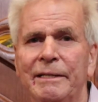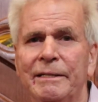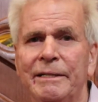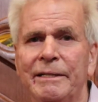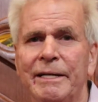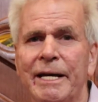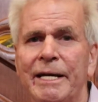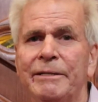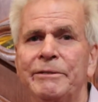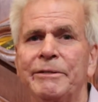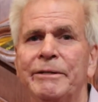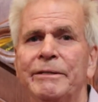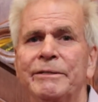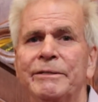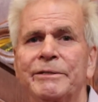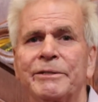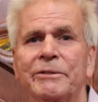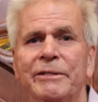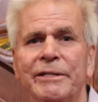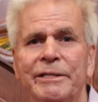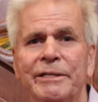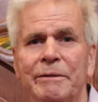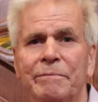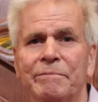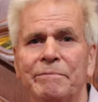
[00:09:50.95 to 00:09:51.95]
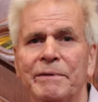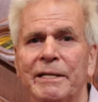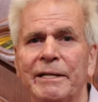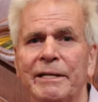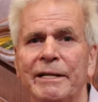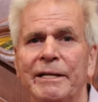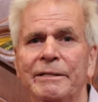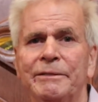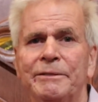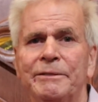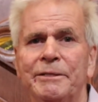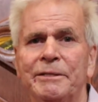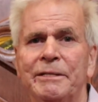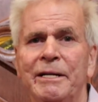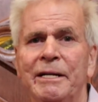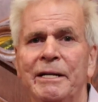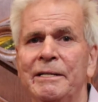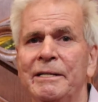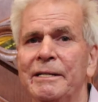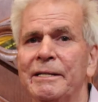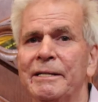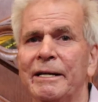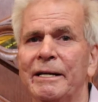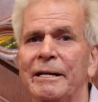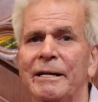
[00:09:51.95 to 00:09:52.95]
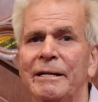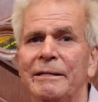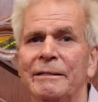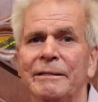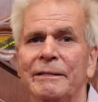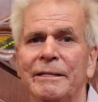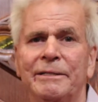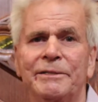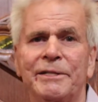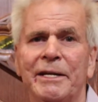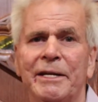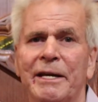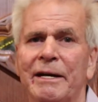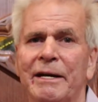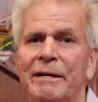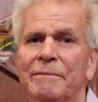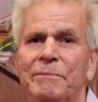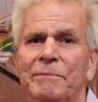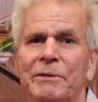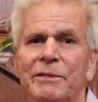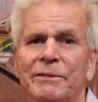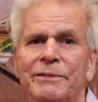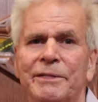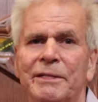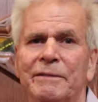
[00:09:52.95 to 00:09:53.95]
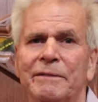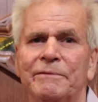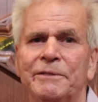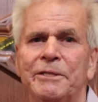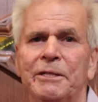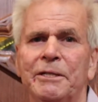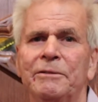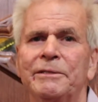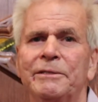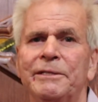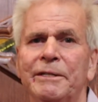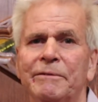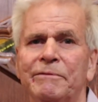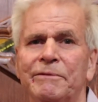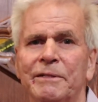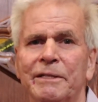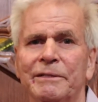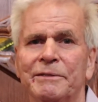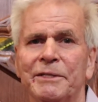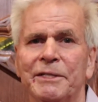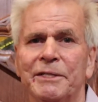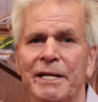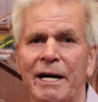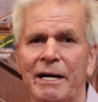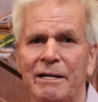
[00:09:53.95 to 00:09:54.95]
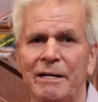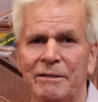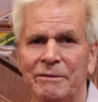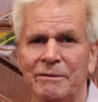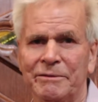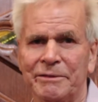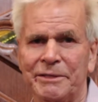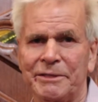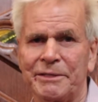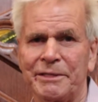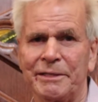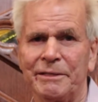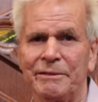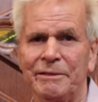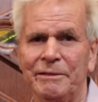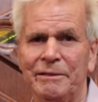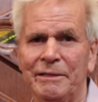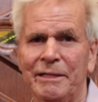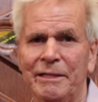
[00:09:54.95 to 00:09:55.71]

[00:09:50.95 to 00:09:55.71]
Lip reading: Adrian's going to play examples of two different sounds to